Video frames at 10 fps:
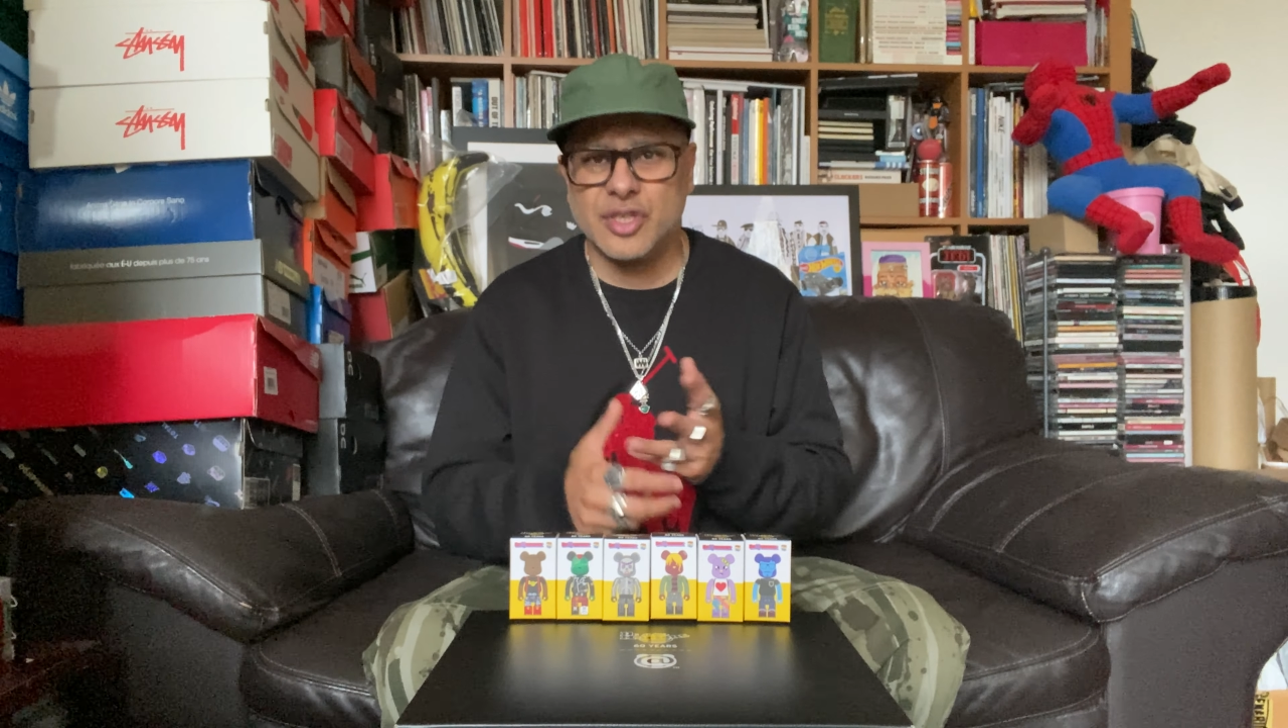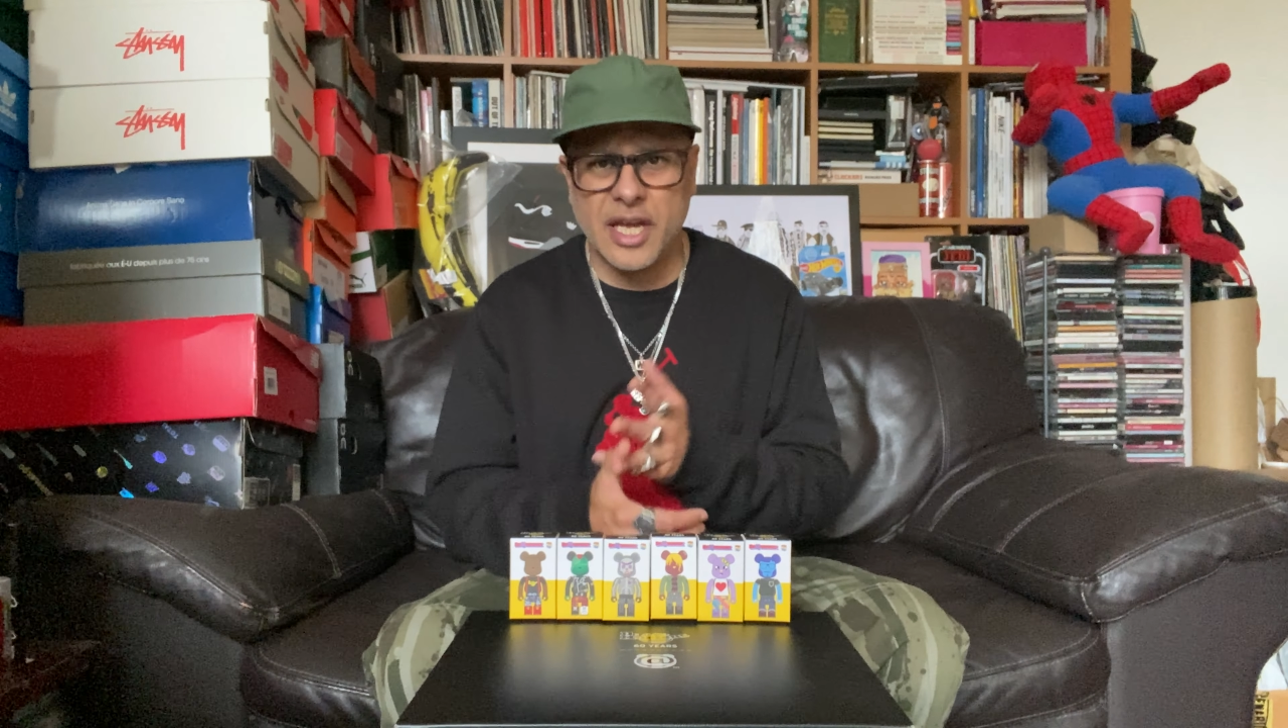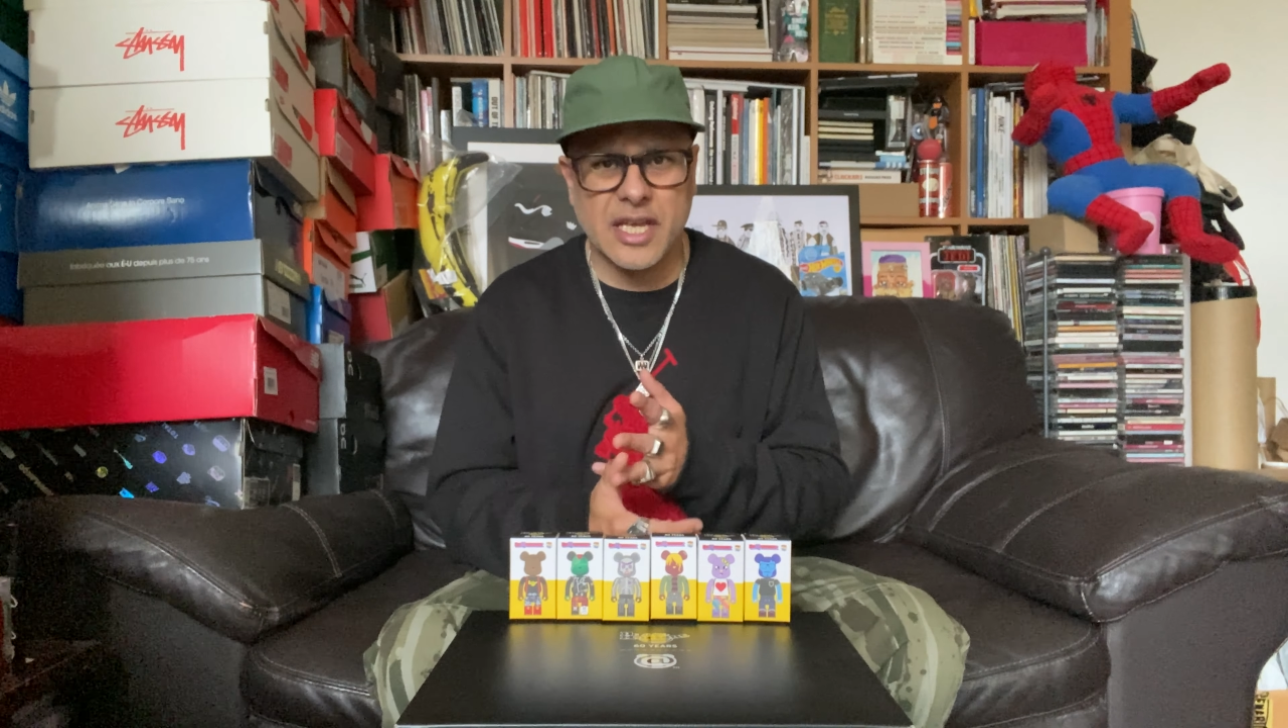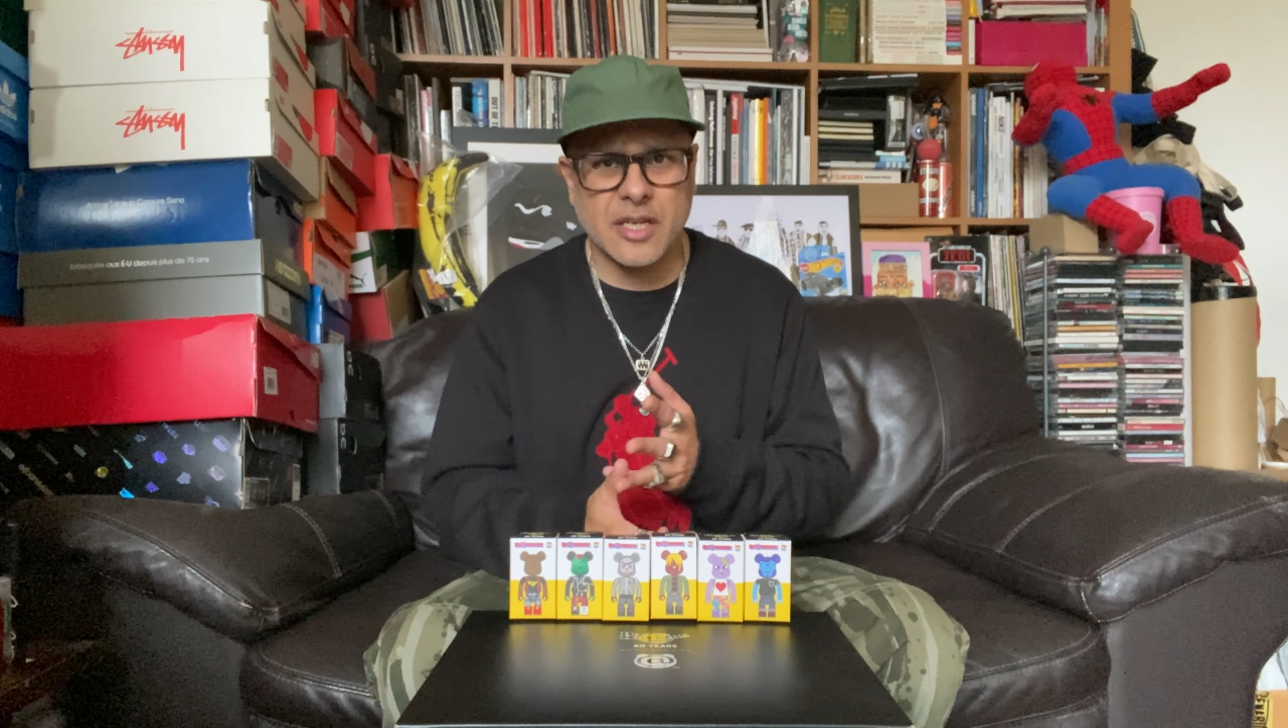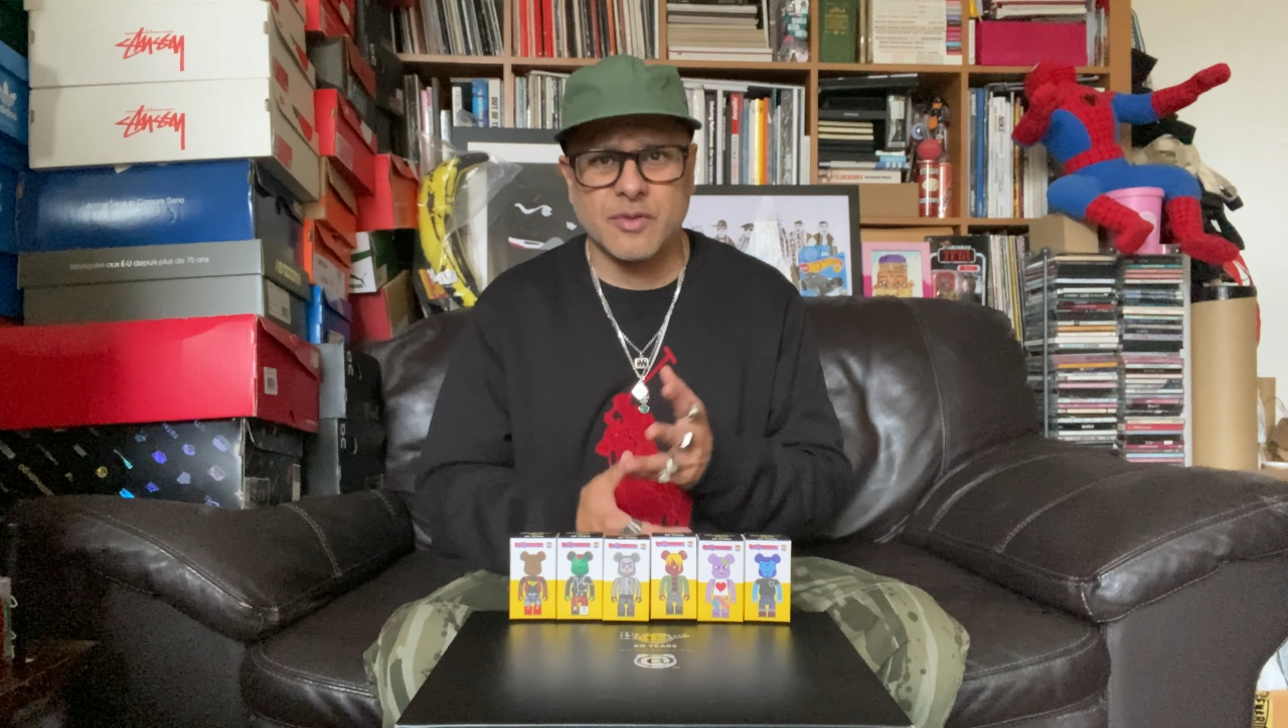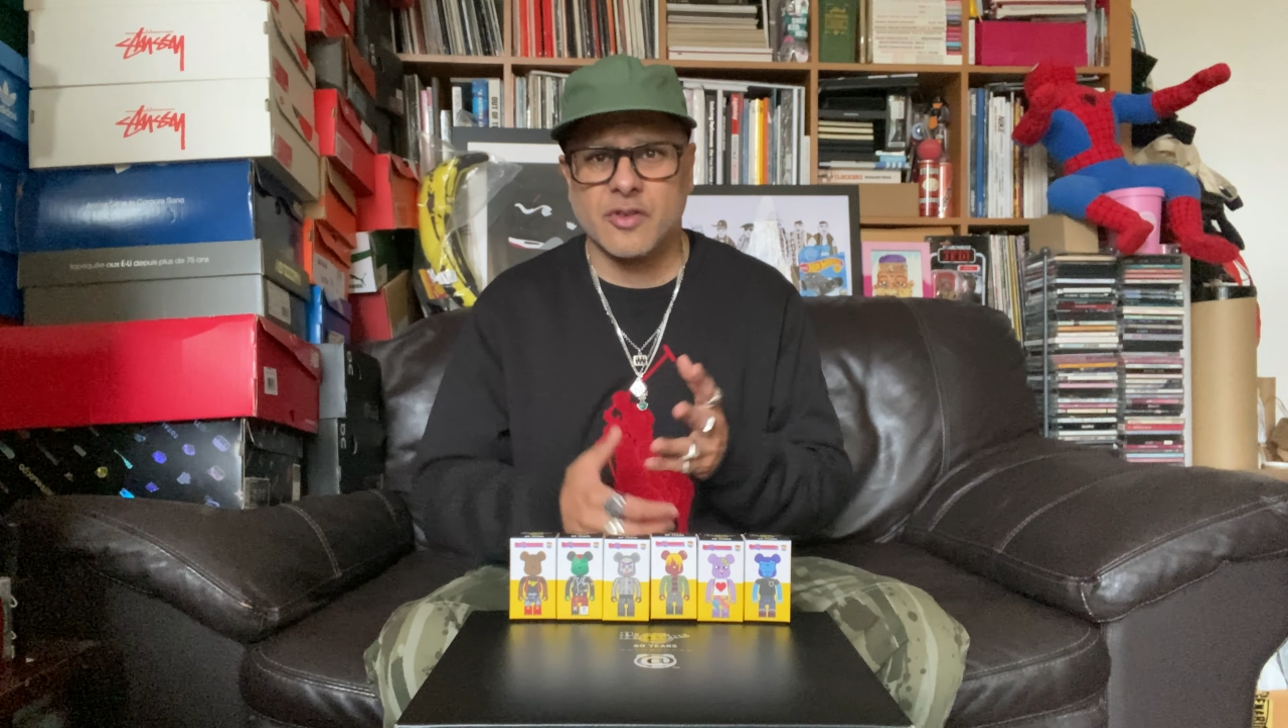Jacobs,